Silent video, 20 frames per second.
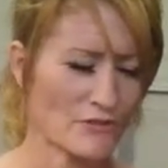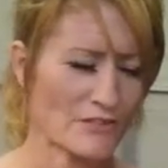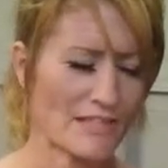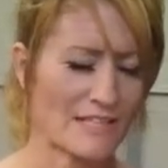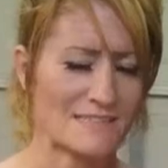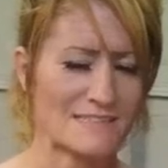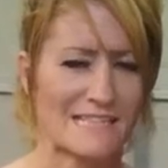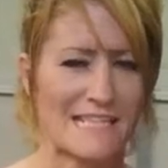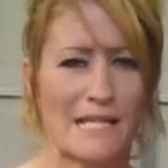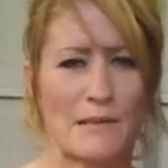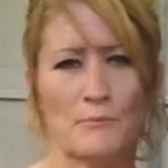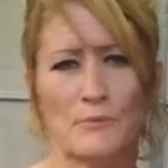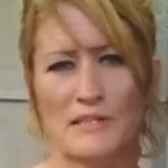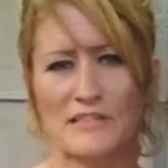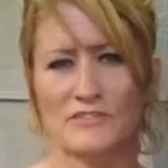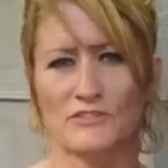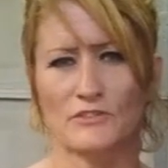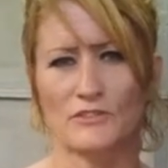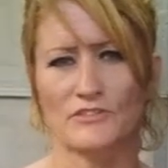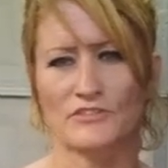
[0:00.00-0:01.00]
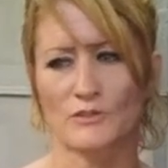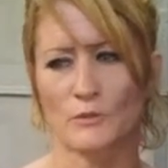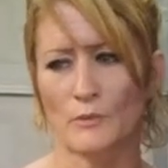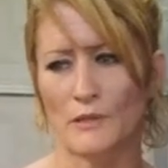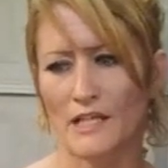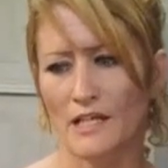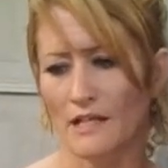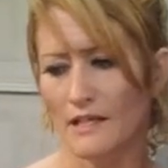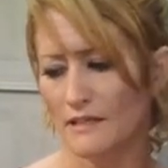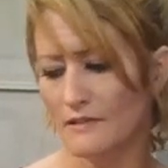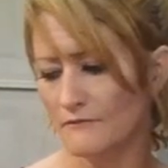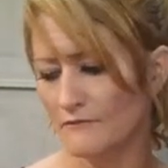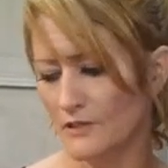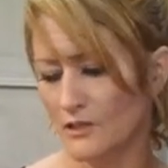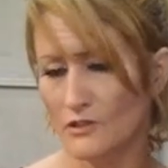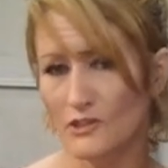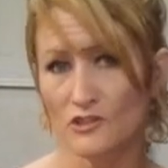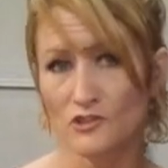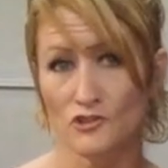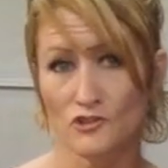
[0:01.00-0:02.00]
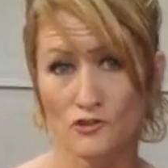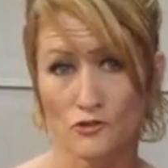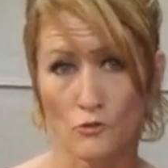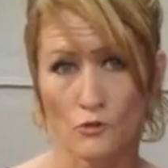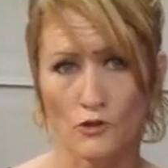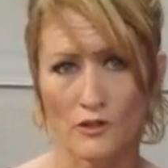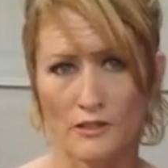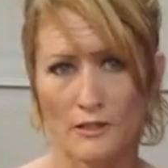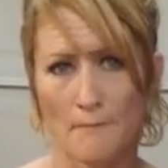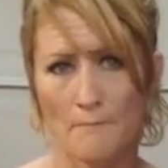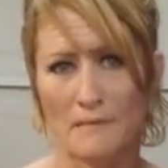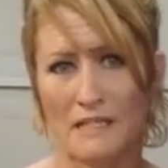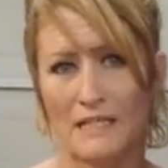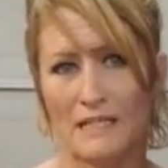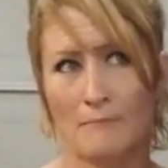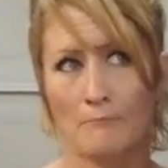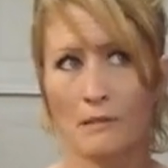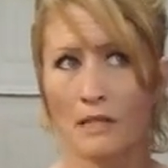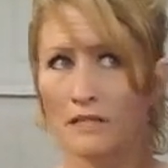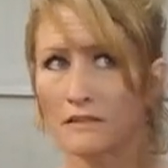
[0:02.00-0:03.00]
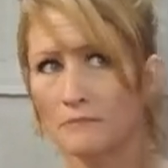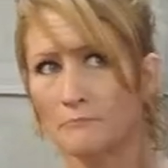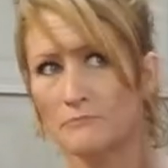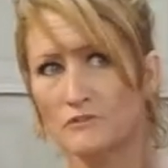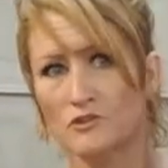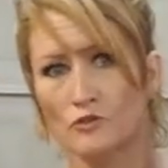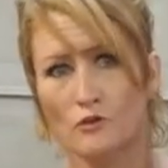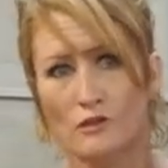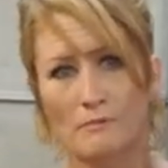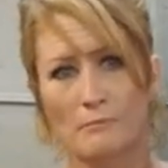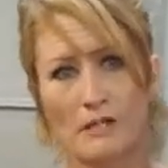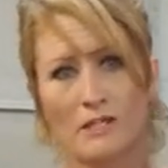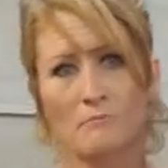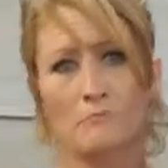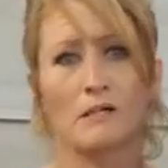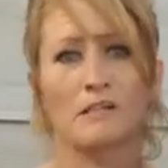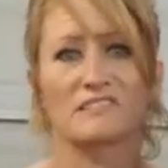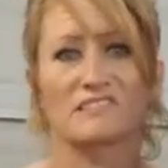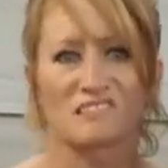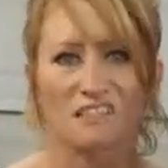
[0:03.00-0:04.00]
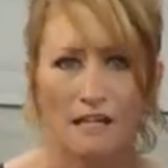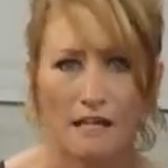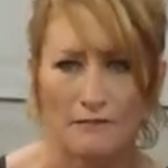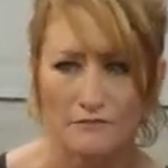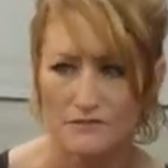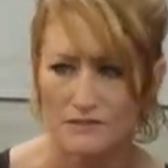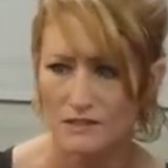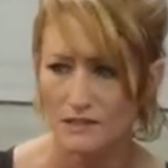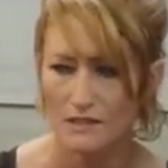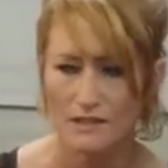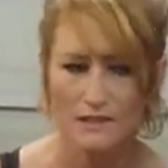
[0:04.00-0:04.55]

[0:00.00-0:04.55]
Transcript: For That's Camp Razor. So we got a very short a mini month, short amount of months left